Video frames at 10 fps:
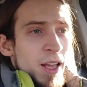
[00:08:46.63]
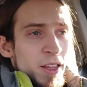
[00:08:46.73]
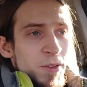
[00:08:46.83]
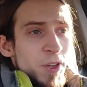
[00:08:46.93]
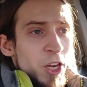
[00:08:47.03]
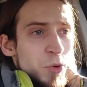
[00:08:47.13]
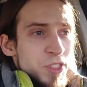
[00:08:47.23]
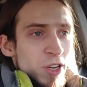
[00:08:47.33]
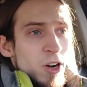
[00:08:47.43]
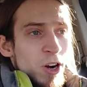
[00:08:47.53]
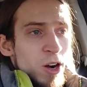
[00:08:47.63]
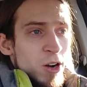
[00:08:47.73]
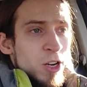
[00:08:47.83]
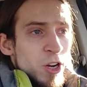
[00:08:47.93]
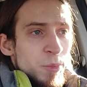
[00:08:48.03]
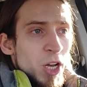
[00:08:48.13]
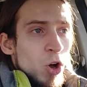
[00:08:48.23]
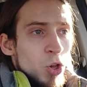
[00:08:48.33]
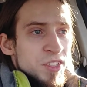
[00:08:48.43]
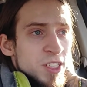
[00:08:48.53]
the videos are gonna be
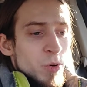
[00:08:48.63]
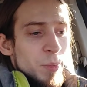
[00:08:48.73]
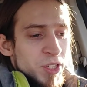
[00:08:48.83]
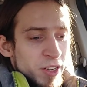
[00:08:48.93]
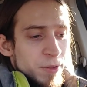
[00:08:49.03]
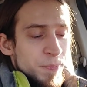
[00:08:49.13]
all scripted,